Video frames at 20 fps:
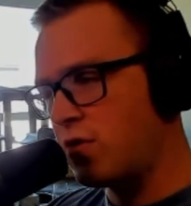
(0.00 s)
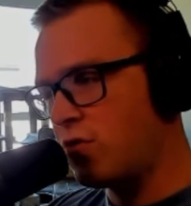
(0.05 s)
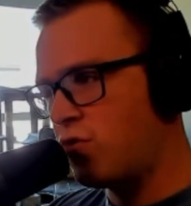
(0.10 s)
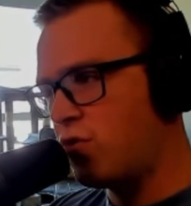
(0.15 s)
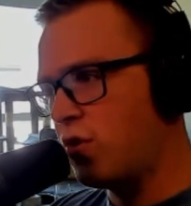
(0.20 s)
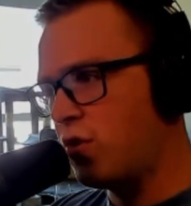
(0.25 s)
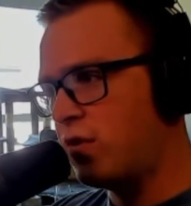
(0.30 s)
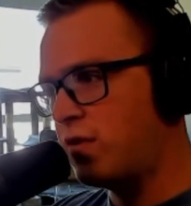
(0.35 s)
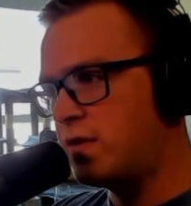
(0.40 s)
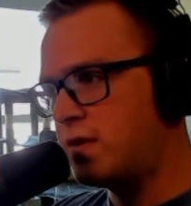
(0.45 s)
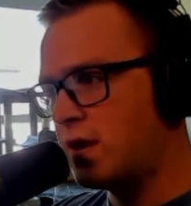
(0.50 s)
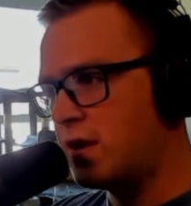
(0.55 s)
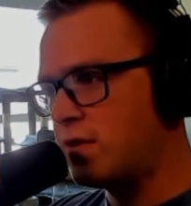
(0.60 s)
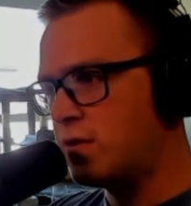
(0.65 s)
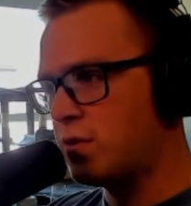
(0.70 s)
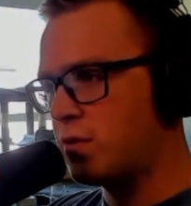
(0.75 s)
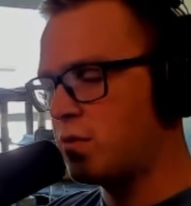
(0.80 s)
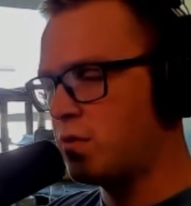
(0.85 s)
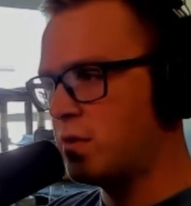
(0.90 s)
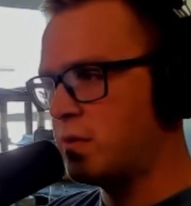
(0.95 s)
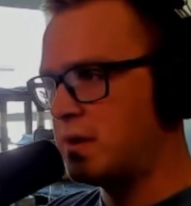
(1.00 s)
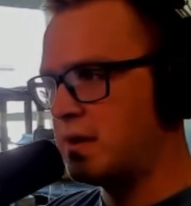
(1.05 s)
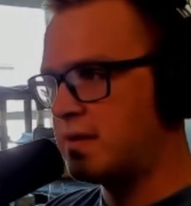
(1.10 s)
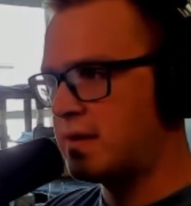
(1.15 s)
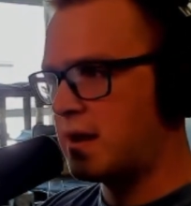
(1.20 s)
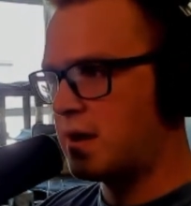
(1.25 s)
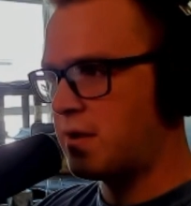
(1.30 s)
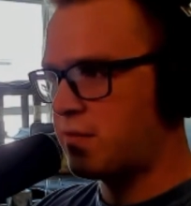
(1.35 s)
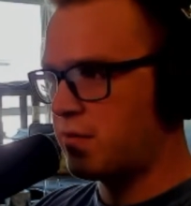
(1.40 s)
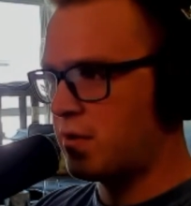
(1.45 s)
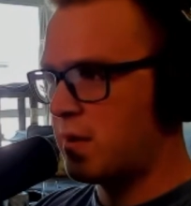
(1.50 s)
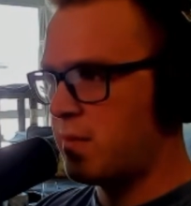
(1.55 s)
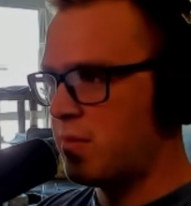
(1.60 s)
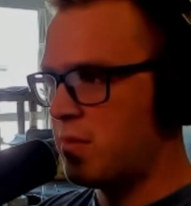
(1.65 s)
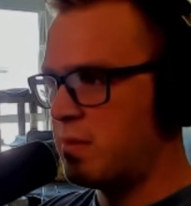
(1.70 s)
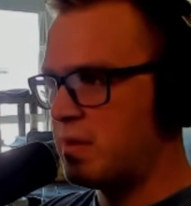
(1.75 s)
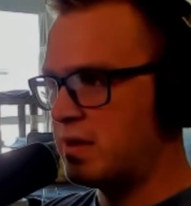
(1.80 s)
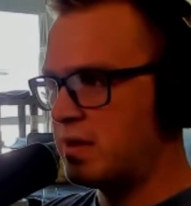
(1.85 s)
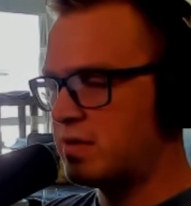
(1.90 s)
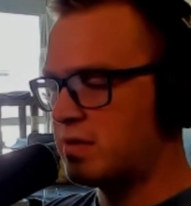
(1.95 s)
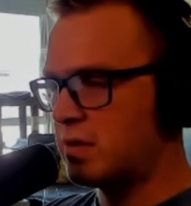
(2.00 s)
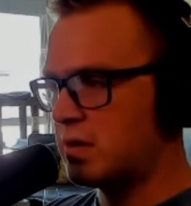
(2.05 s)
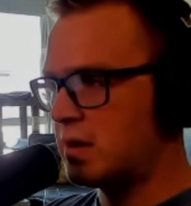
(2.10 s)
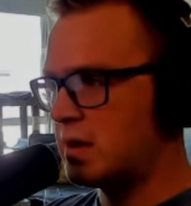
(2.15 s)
just under 3 weeks out from the Mr.